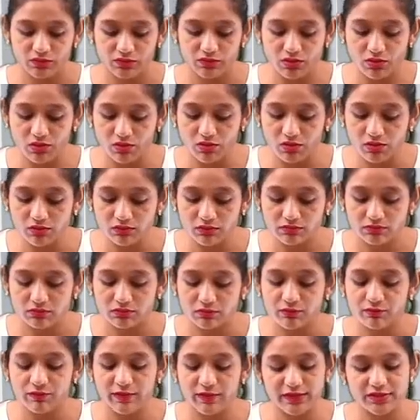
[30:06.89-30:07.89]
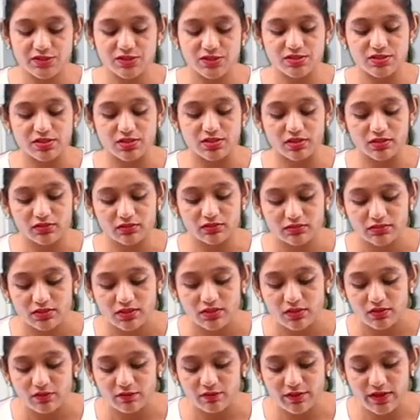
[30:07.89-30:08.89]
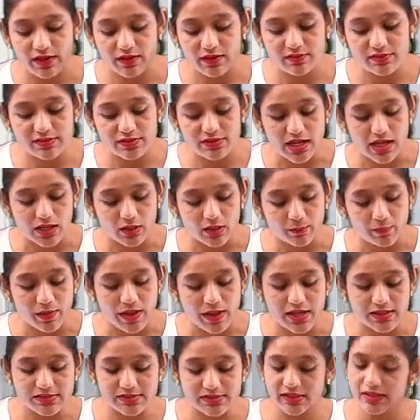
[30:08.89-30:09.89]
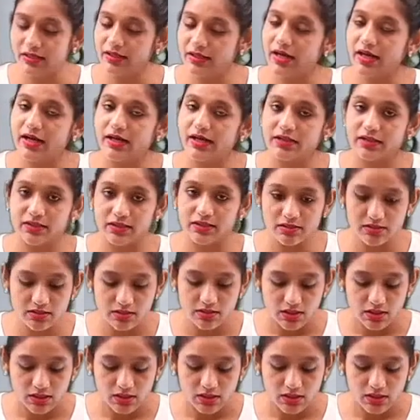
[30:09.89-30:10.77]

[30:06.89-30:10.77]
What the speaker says: through which the waves are passing and the